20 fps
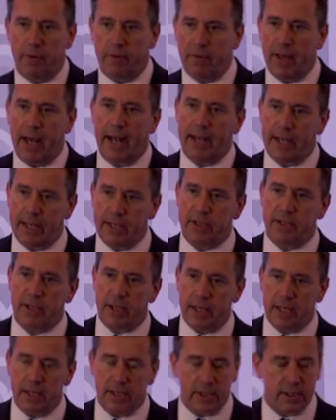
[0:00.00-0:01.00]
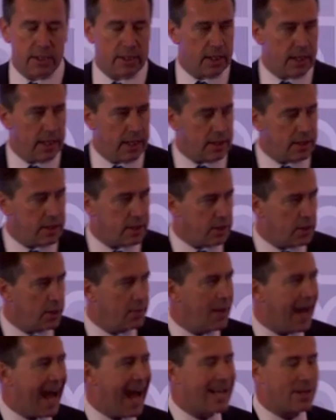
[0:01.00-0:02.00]
of that, it's to
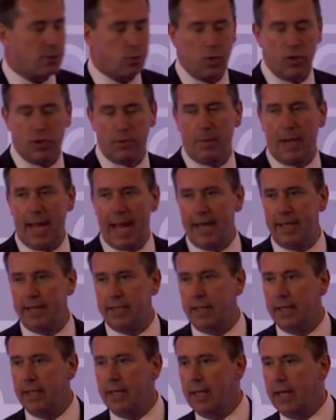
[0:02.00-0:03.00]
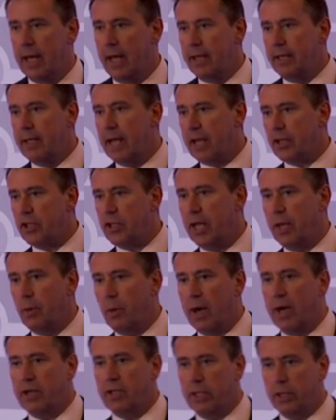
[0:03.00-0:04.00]
as was planned. And next year
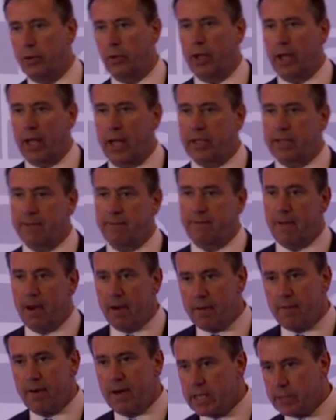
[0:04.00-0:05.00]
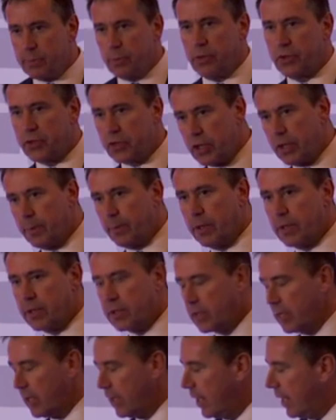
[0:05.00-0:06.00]
we're actually looking at a very, very small
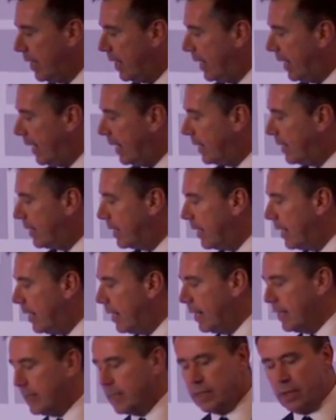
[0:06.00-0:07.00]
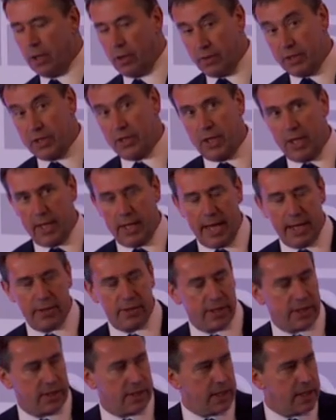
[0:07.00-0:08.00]
surplus or this year now,
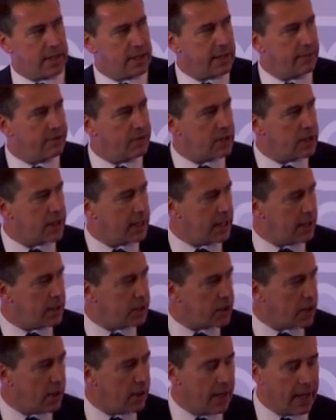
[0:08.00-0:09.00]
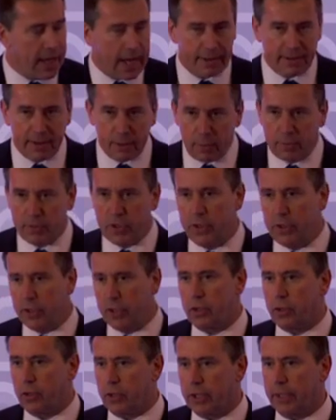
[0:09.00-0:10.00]
16-17. So I think we've turned the
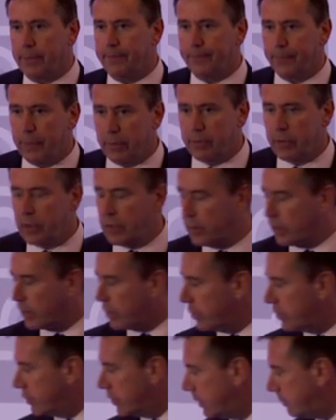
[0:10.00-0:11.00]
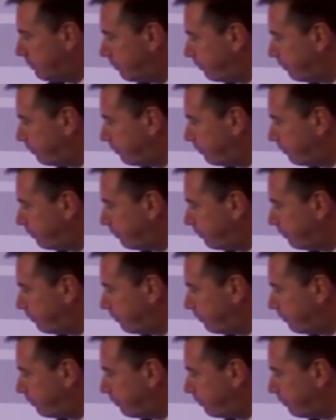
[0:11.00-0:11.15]
corner. We've turned the corner.